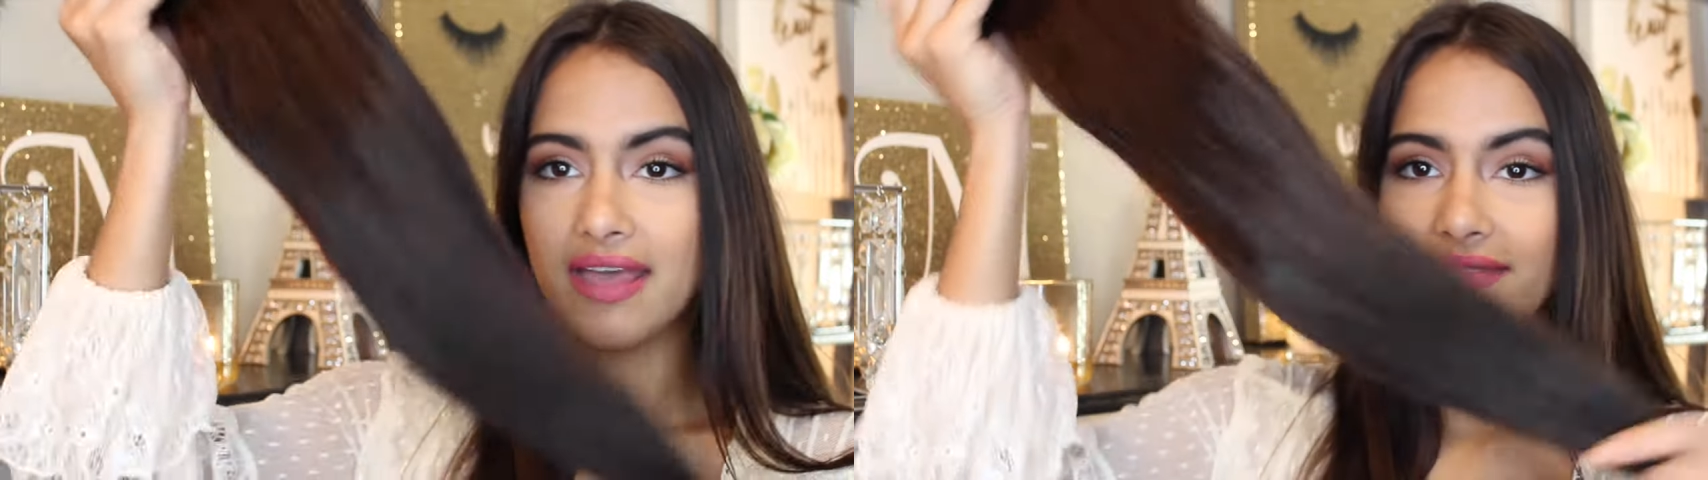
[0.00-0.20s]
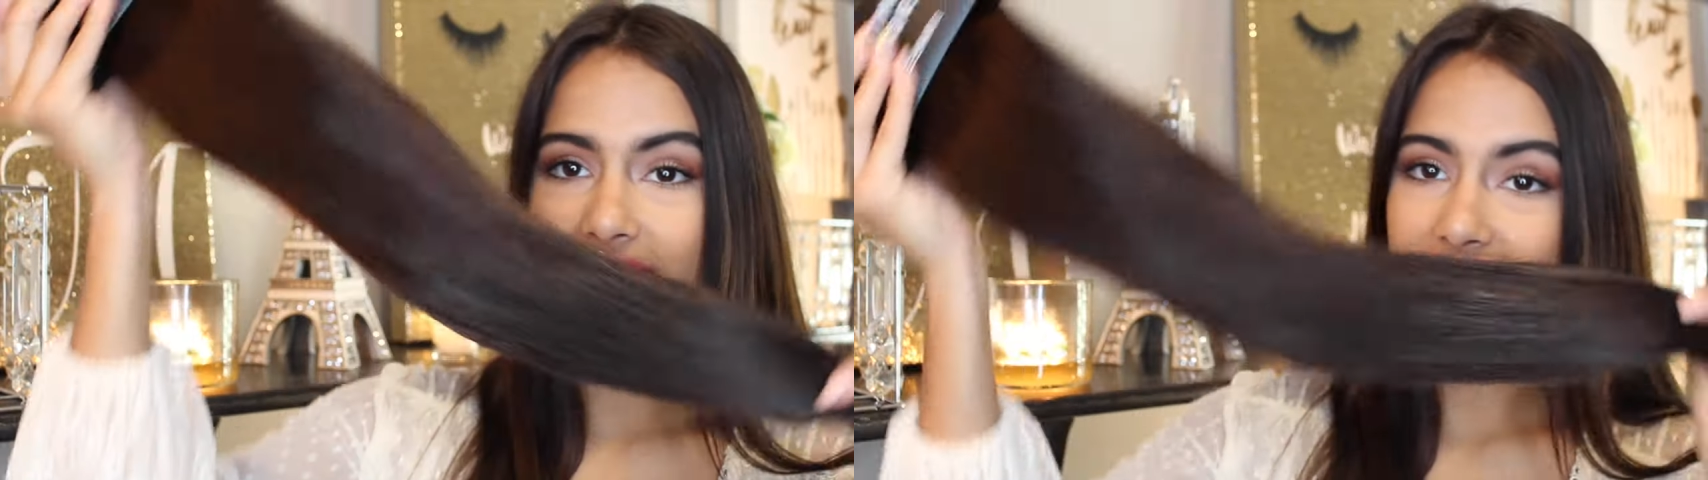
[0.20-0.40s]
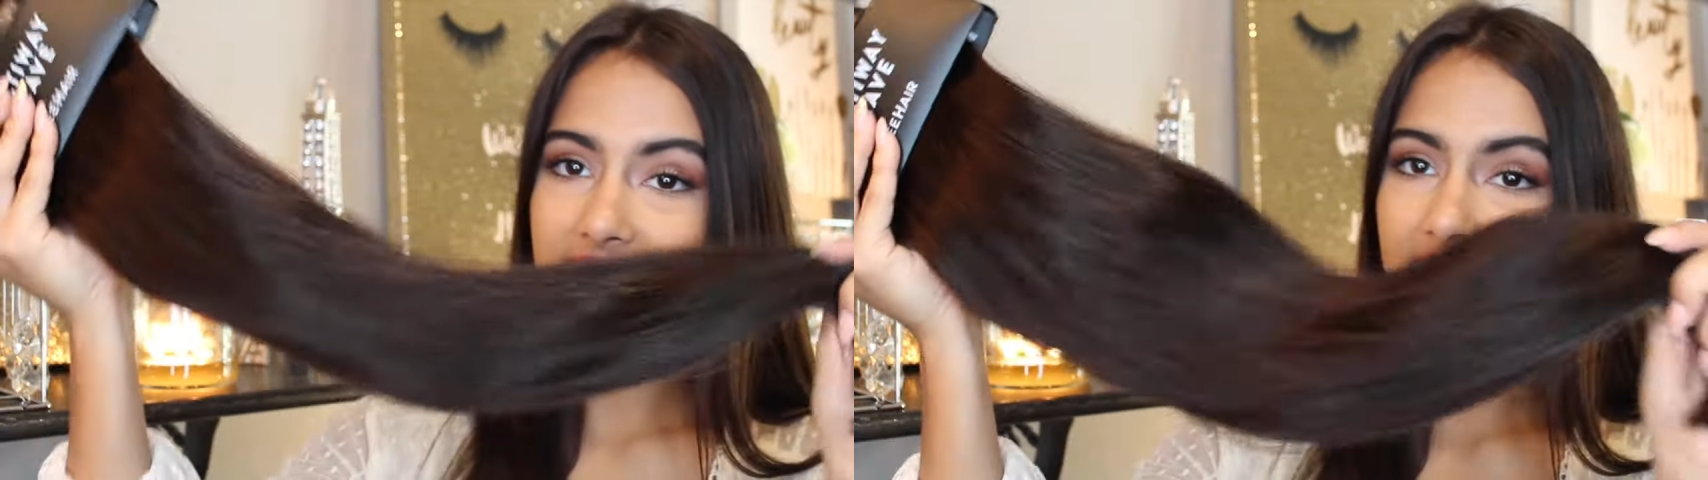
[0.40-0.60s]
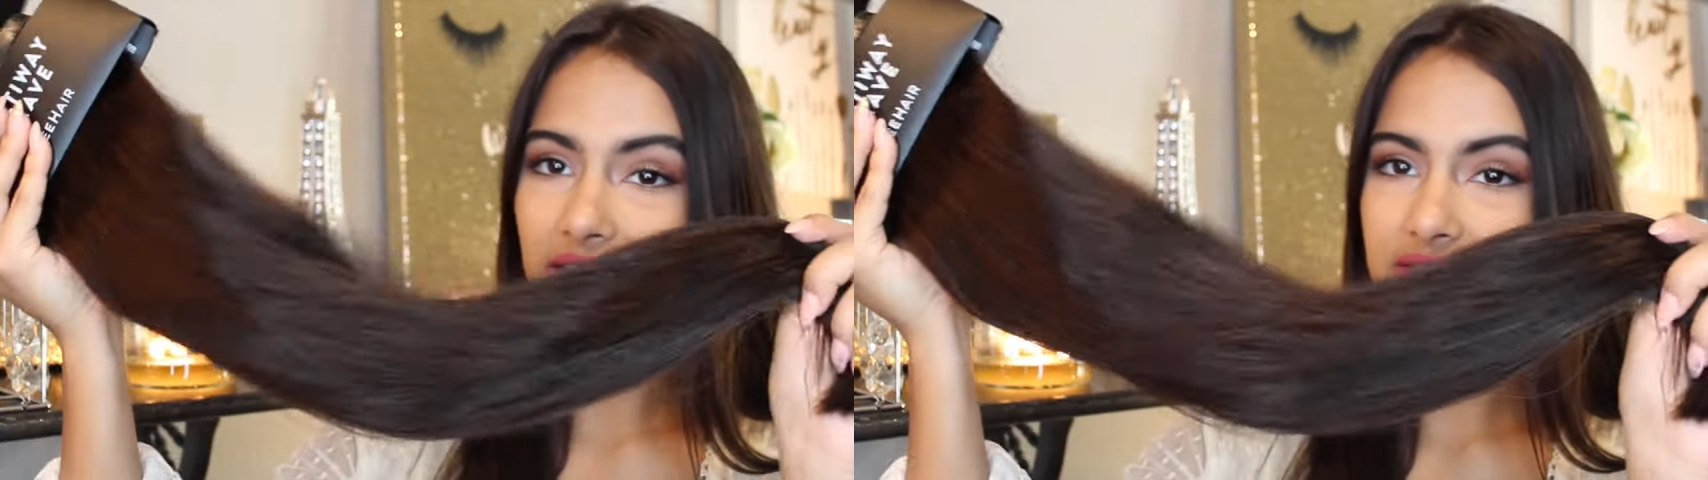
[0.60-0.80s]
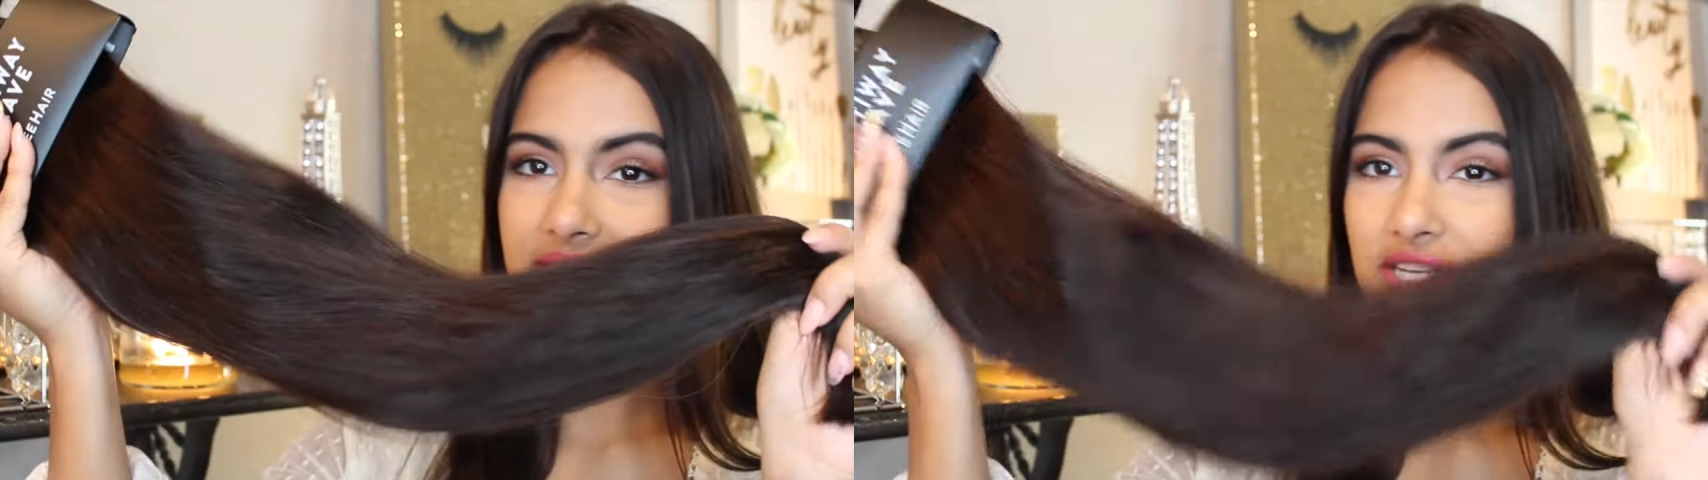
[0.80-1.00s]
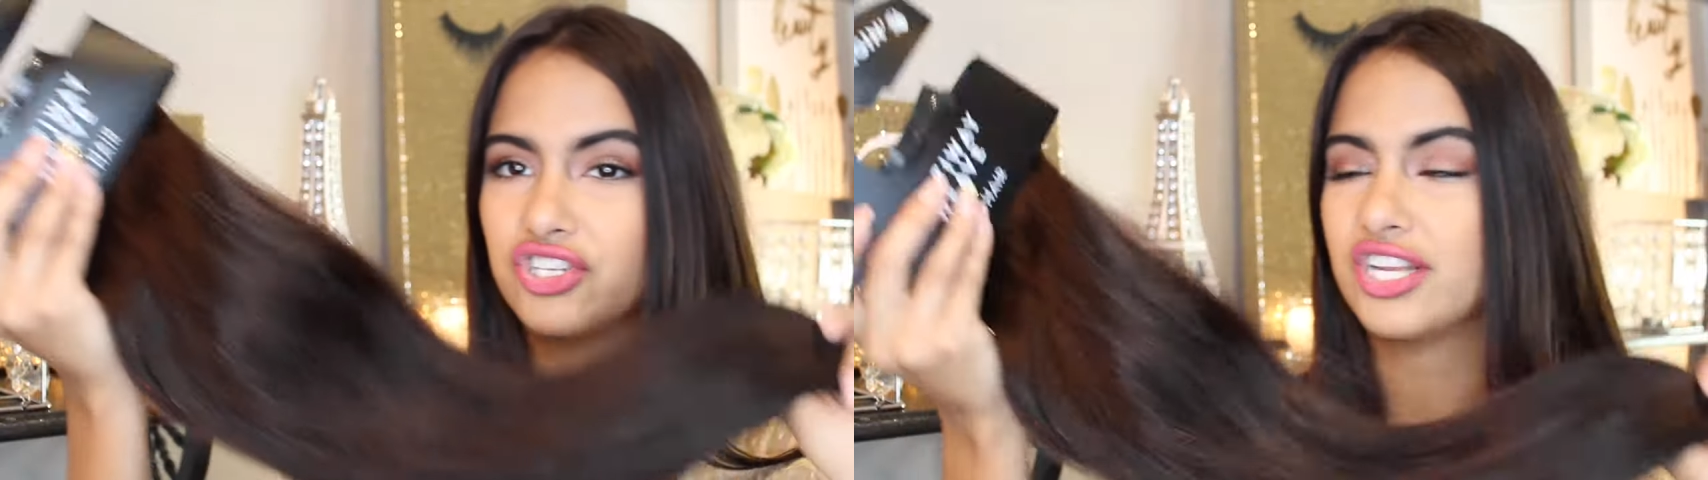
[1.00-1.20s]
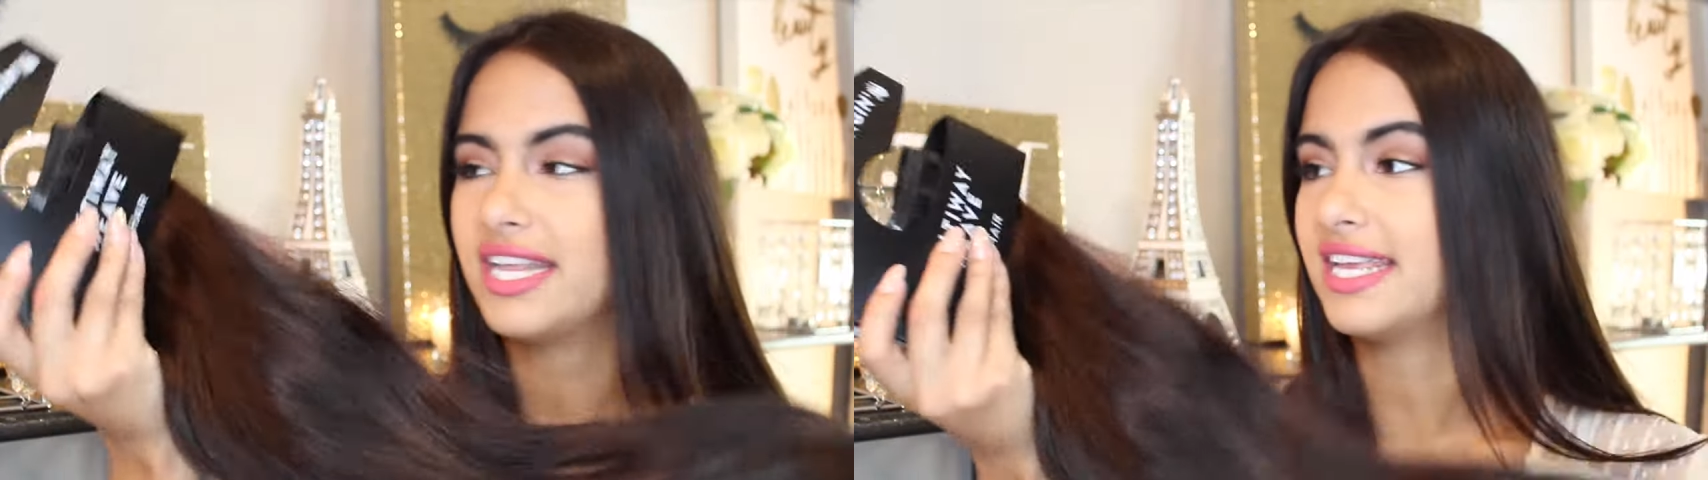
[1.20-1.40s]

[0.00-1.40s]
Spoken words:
this hair extension